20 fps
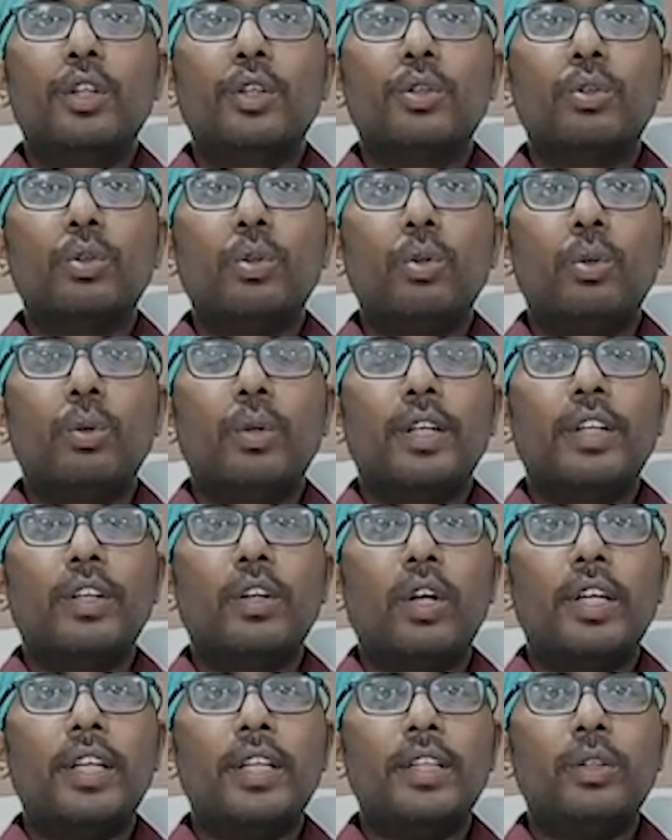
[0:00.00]
So
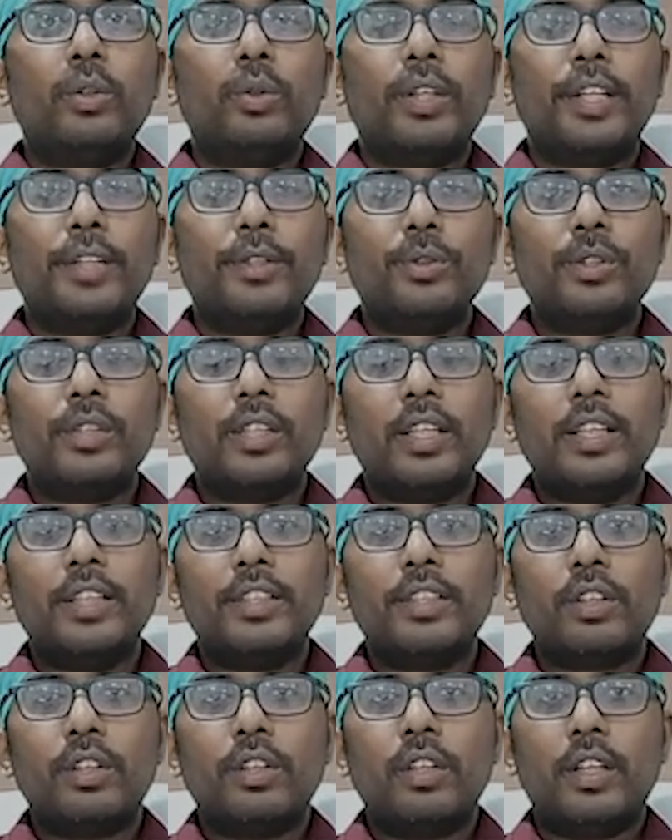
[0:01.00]
in order to reduce the
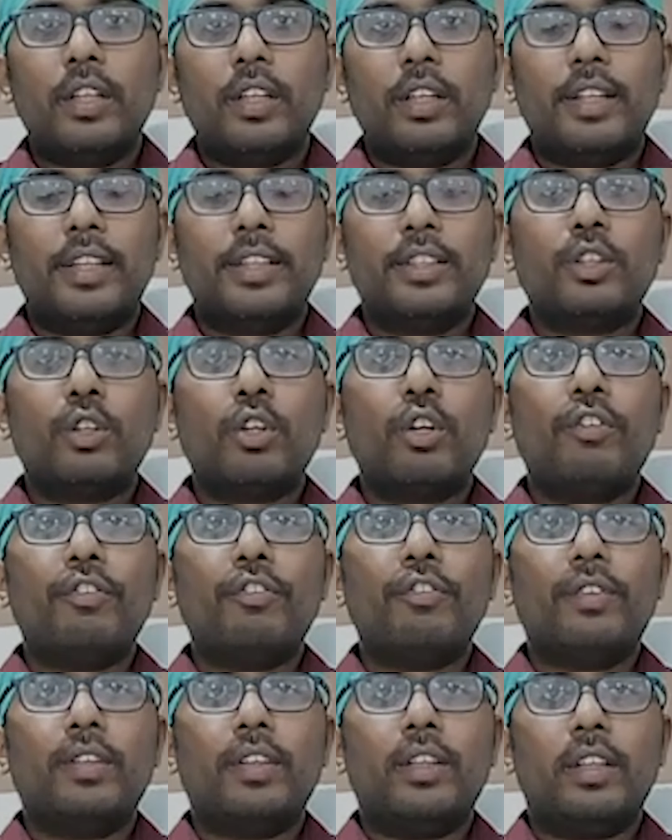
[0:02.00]
risk
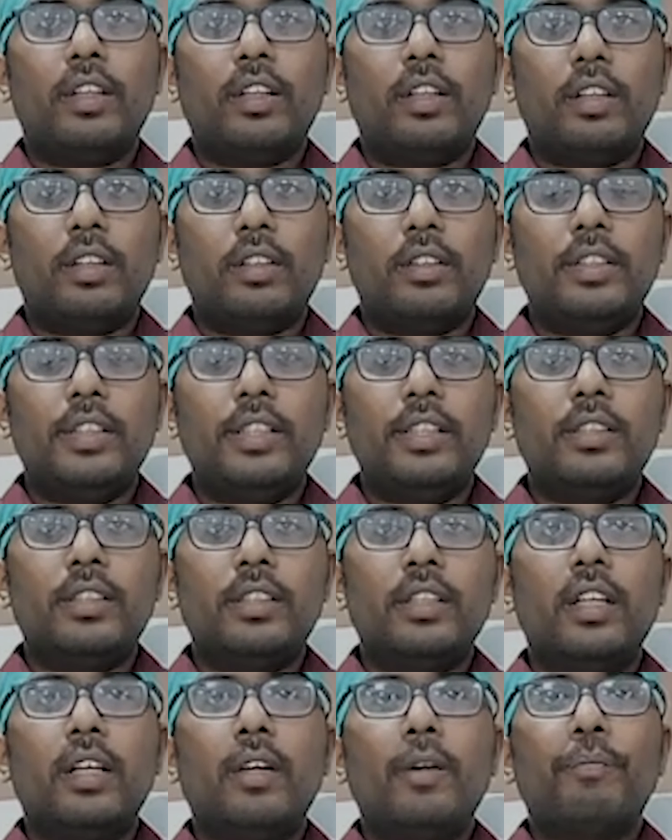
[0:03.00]
of
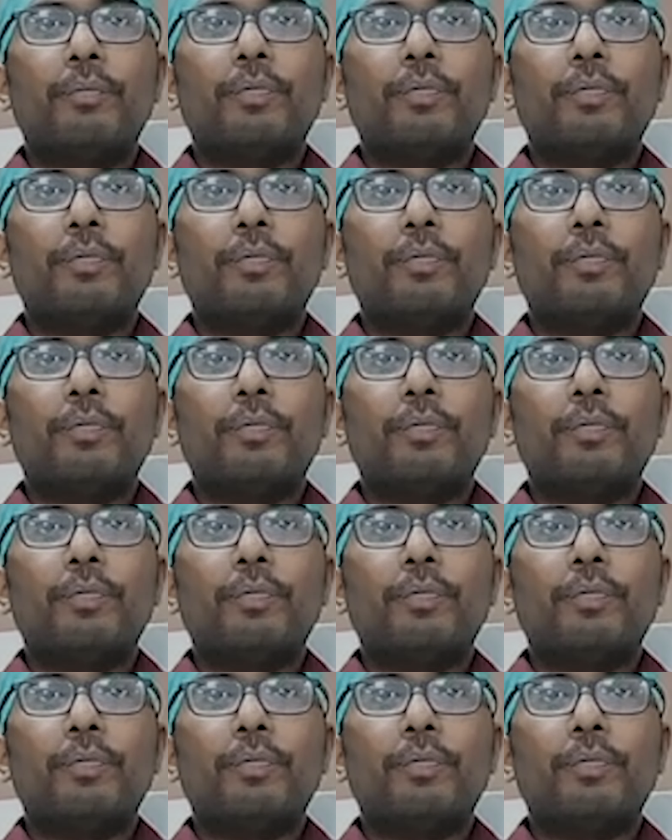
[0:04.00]
these,